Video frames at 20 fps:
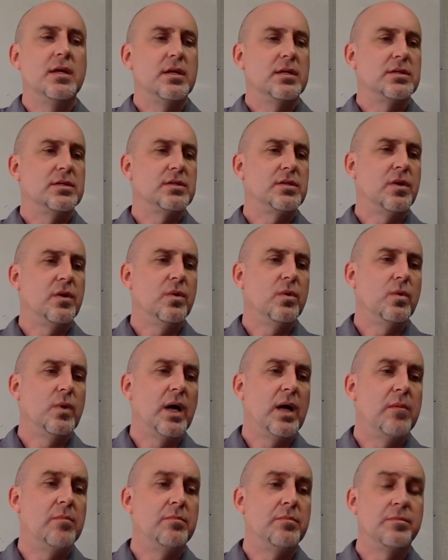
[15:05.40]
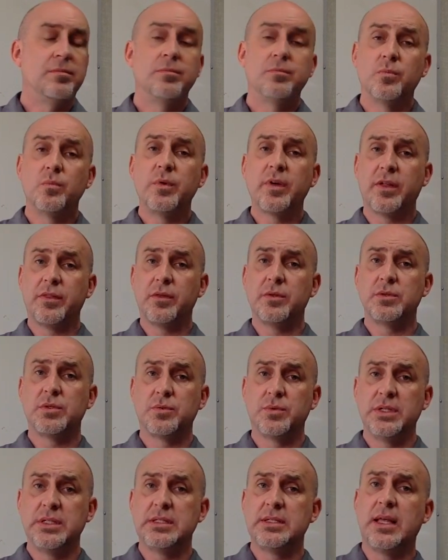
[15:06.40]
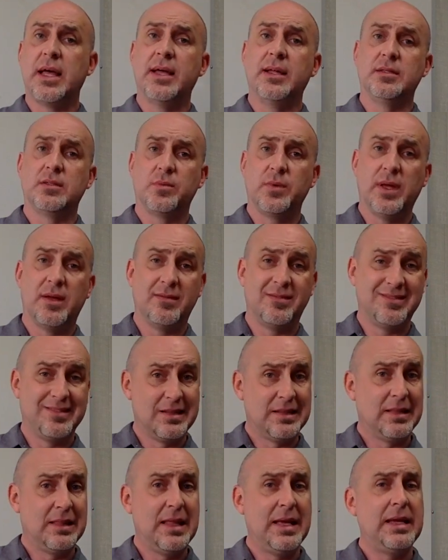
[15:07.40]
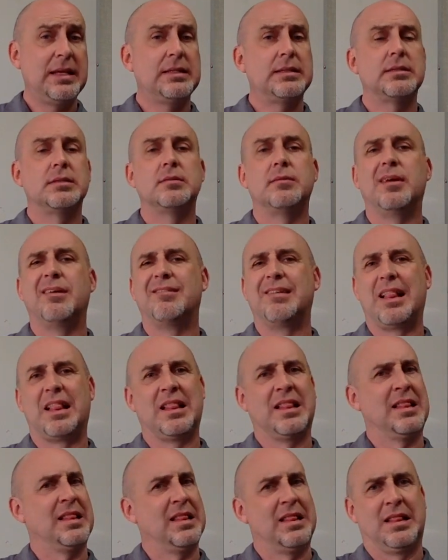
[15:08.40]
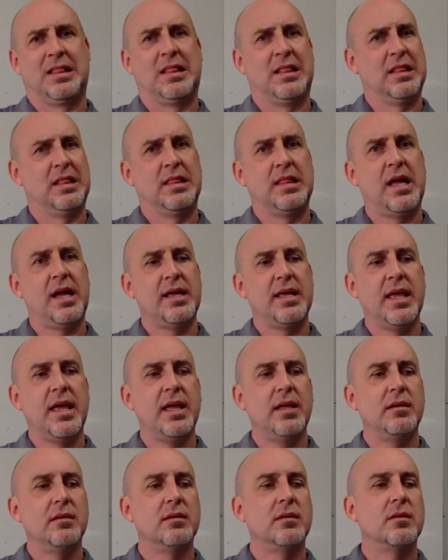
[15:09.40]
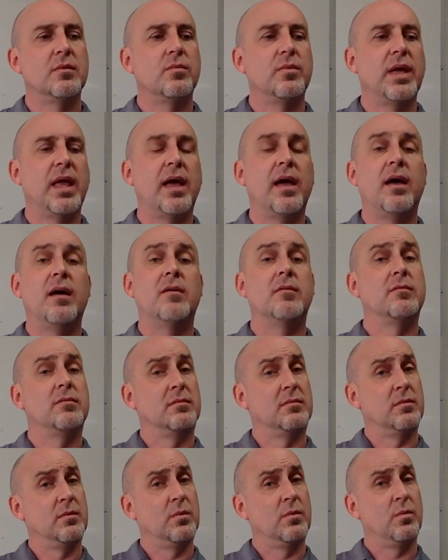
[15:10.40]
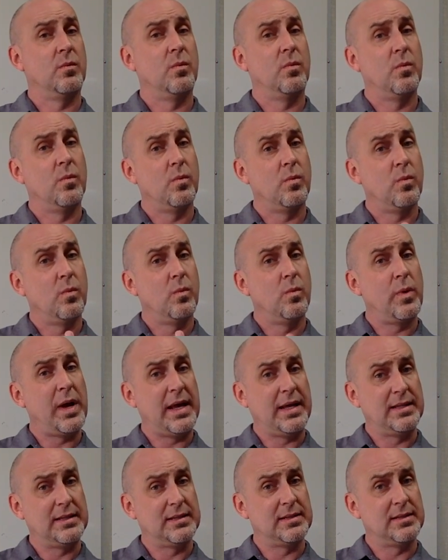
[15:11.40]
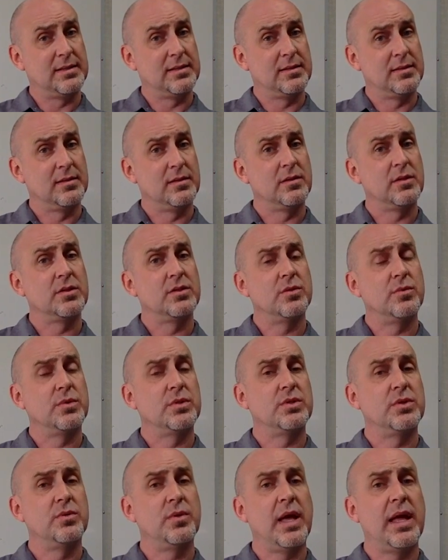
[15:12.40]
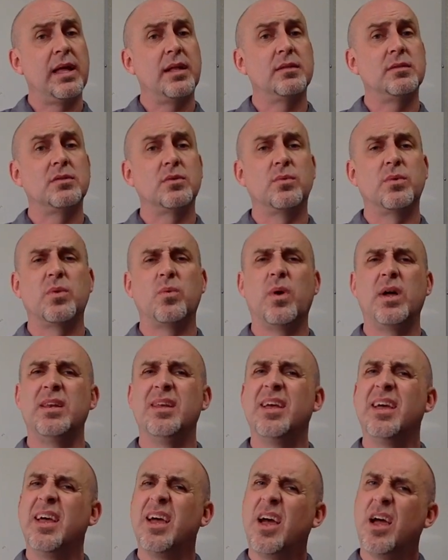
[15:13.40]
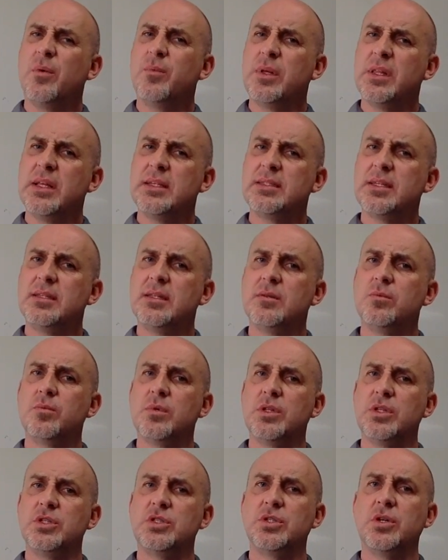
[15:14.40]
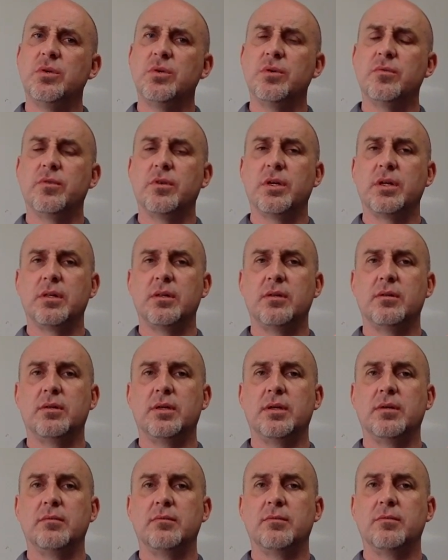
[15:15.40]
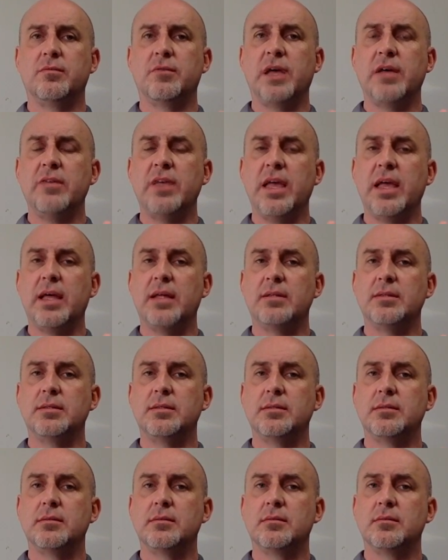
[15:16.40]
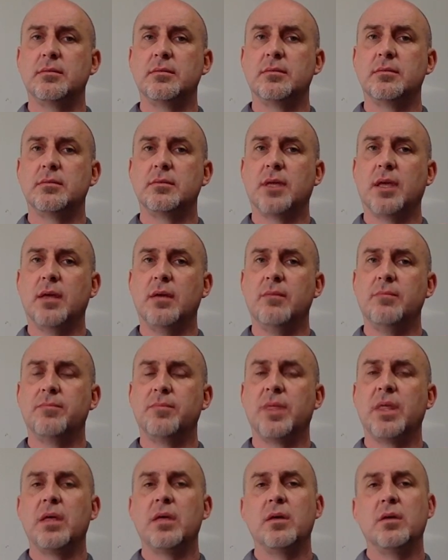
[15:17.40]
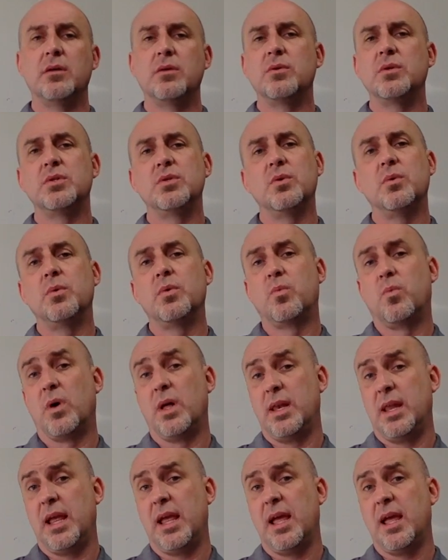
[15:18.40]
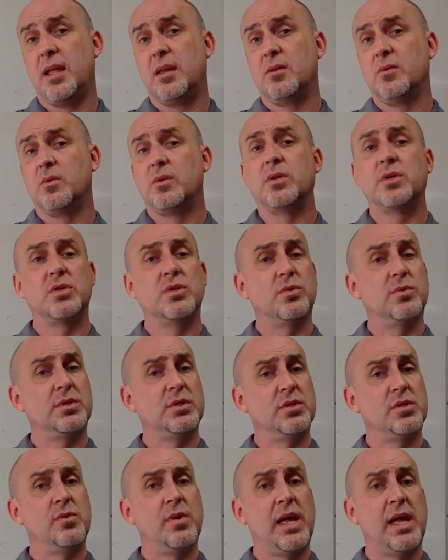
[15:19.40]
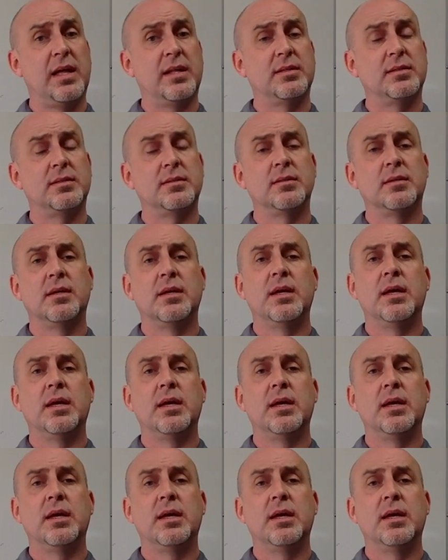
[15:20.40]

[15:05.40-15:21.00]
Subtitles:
So we've got those three signs. We have late, we have not yet, we have wait. You can do it with two hands or with one. I realize I didn't really show you very clearly. 5 hands, okay? You could do it with one hand or you could do it with two hands.